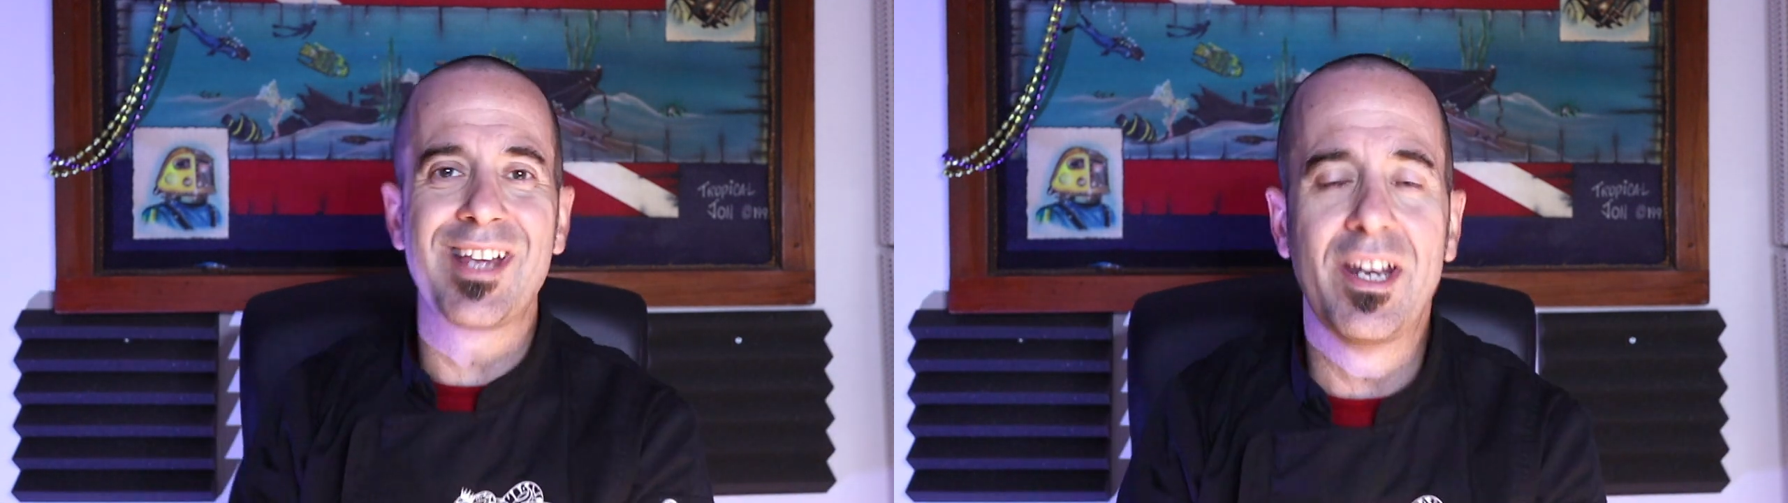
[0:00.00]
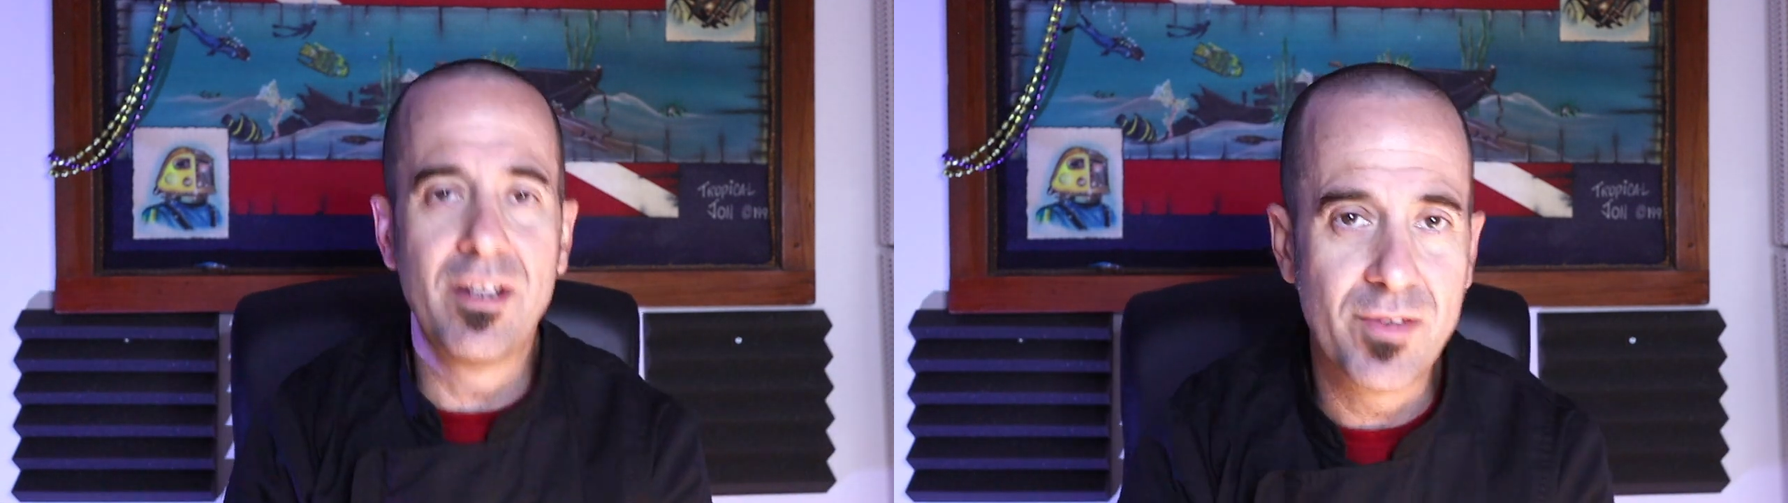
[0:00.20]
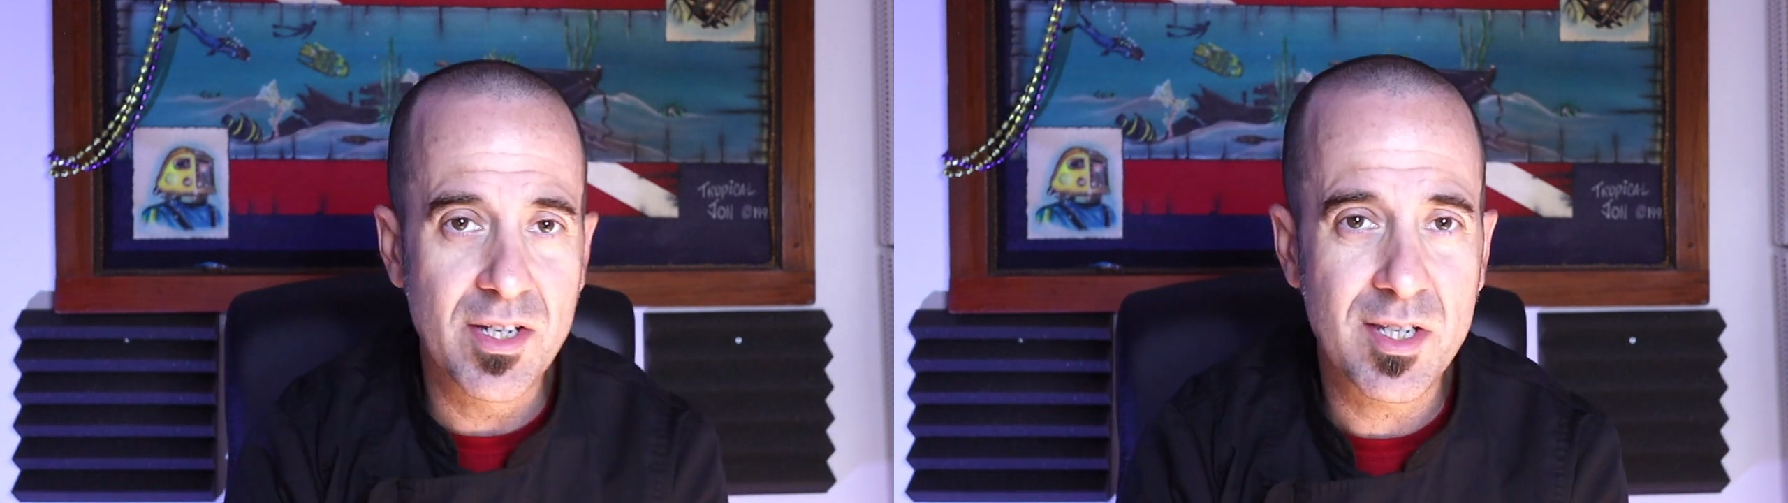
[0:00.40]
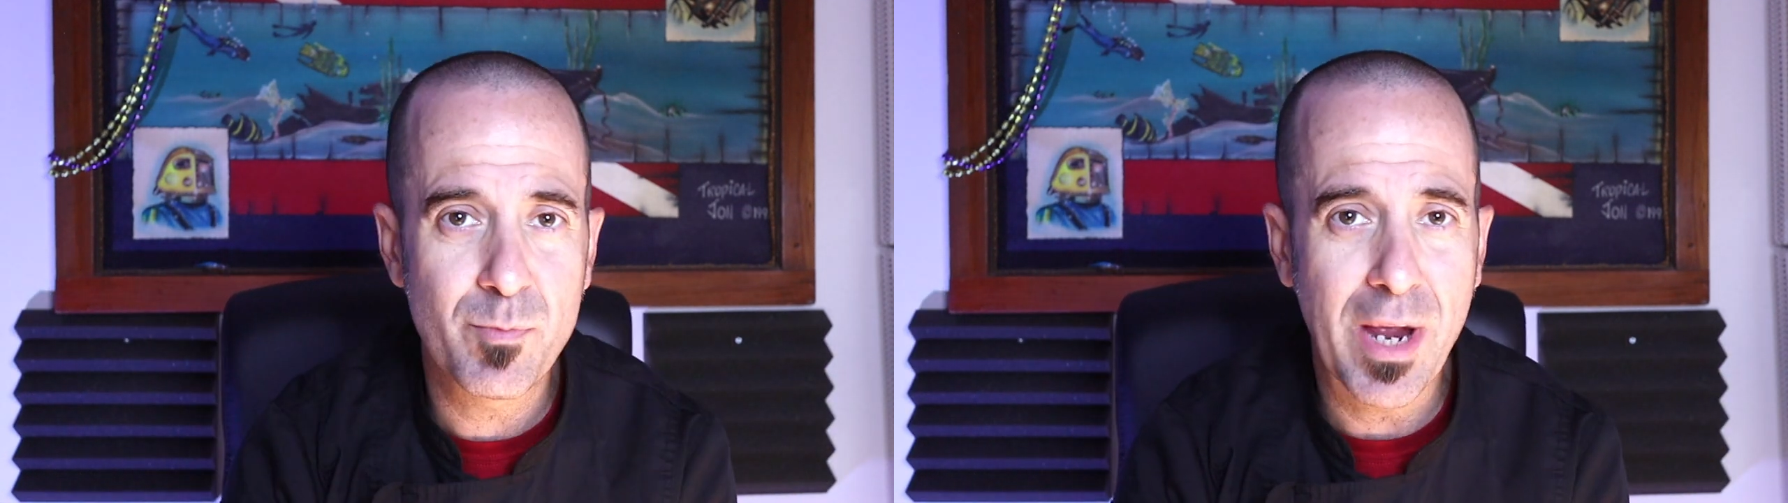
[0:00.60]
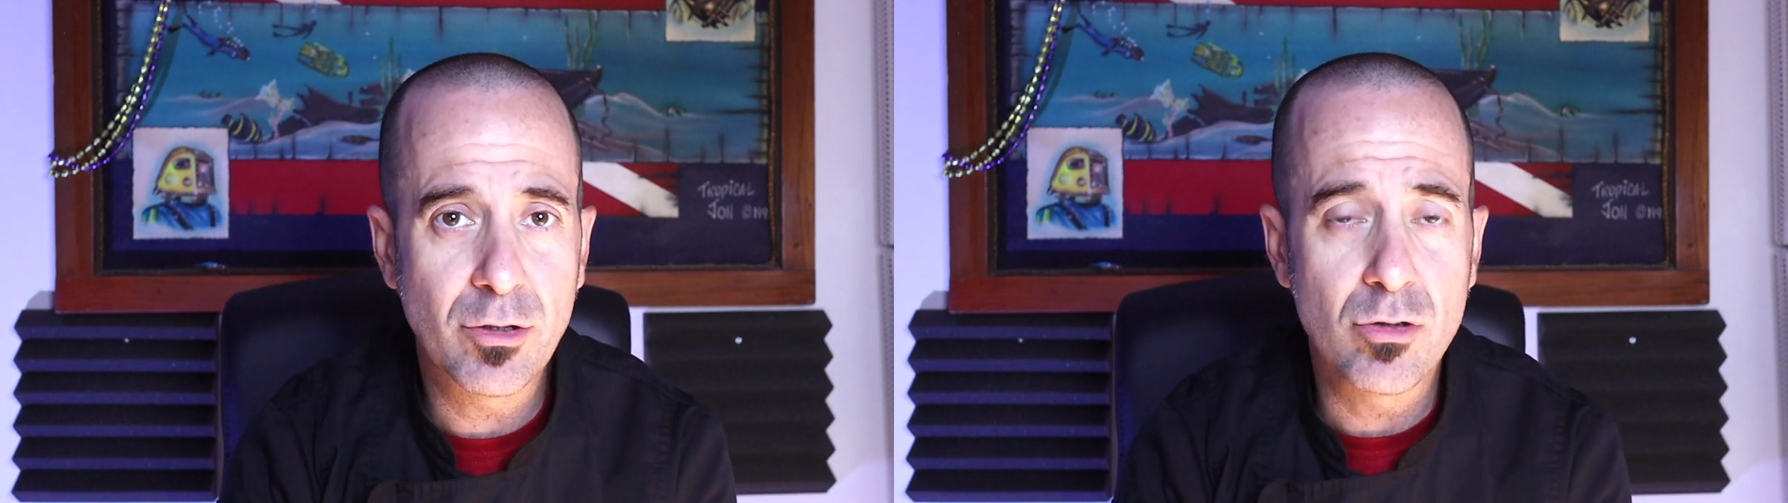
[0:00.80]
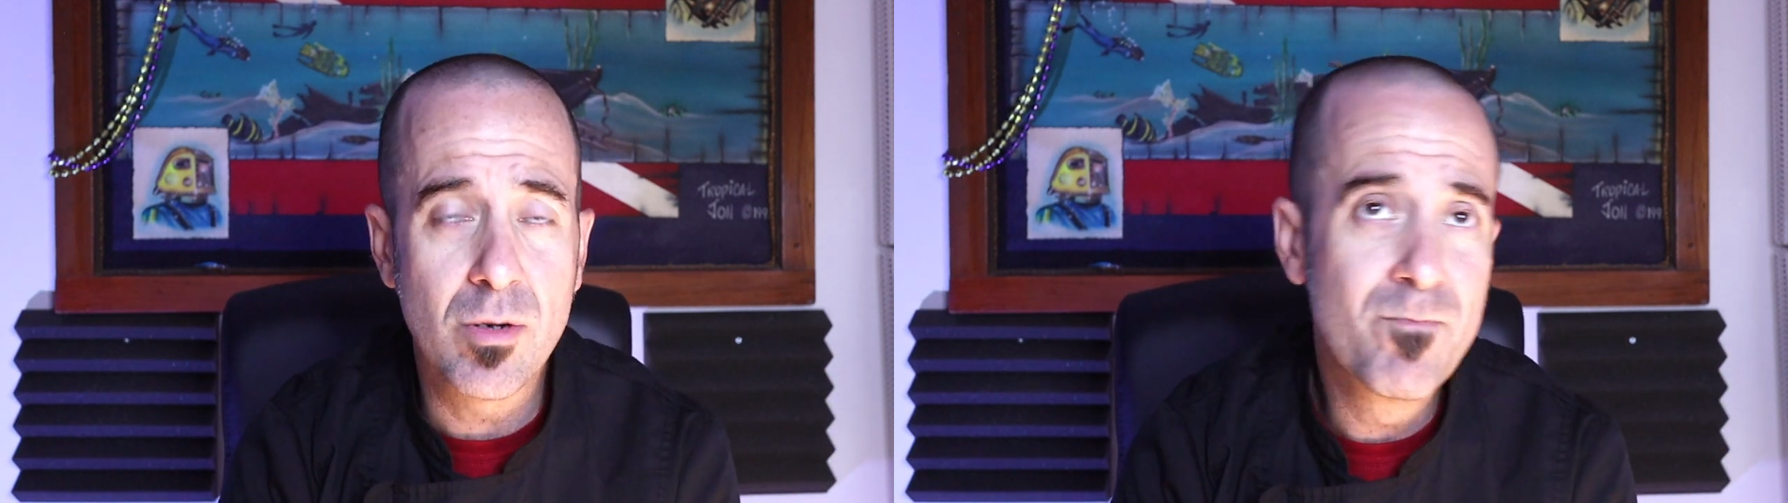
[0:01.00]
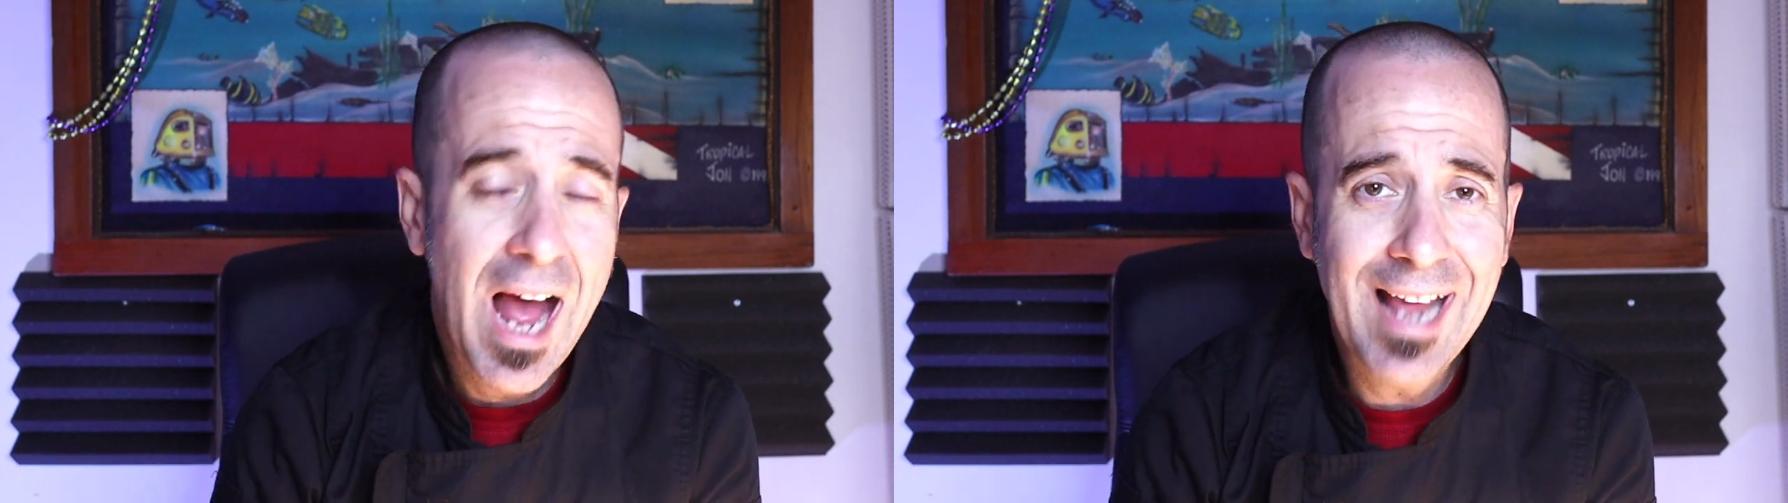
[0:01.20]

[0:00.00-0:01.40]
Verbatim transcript: end of this spectrum,